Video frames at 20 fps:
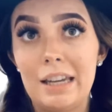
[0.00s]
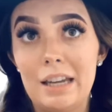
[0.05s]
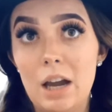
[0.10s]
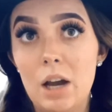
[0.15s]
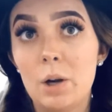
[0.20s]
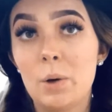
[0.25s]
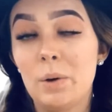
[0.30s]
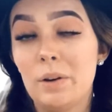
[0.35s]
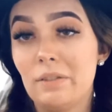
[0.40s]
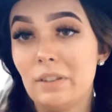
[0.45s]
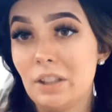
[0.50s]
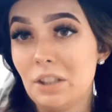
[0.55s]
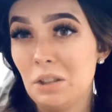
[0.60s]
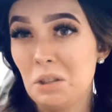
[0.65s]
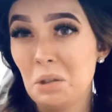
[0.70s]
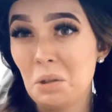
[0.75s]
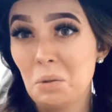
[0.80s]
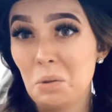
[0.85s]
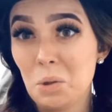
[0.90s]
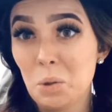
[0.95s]
equivalent
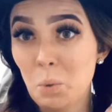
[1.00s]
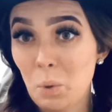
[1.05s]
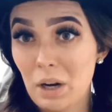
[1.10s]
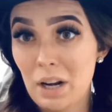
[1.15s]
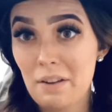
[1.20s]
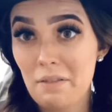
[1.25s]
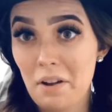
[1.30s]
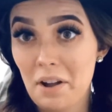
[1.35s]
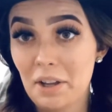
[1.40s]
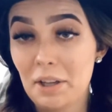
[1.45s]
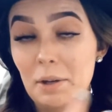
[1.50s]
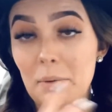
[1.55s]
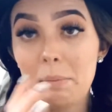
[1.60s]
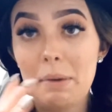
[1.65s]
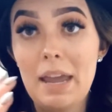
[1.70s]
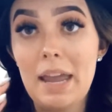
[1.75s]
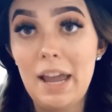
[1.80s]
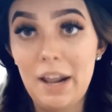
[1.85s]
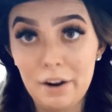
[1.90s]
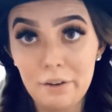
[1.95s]
to 20 volume
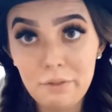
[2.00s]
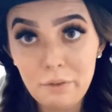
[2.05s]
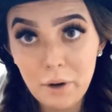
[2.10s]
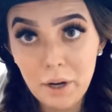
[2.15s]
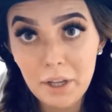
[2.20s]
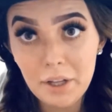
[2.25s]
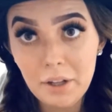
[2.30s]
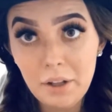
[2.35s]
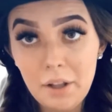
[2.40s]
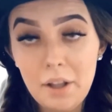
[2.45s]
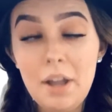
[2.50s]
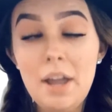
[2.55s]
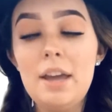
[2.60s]
in a foil,